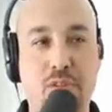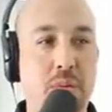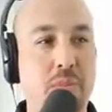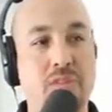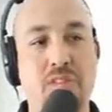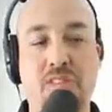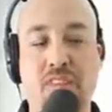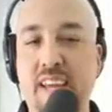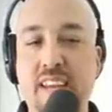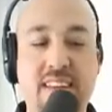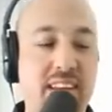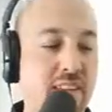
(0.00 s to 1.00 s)
People just laid
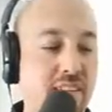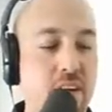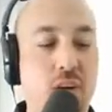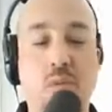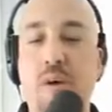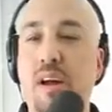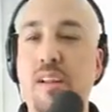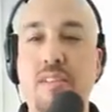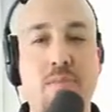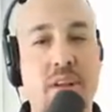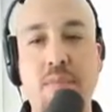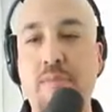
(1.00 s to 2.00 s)
it down saying, oh, well, it's
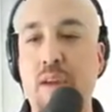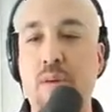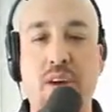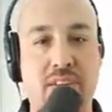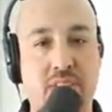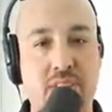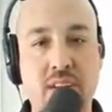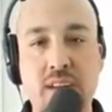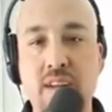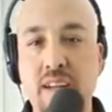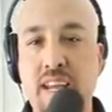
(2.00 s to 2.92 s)
Money Mayweather.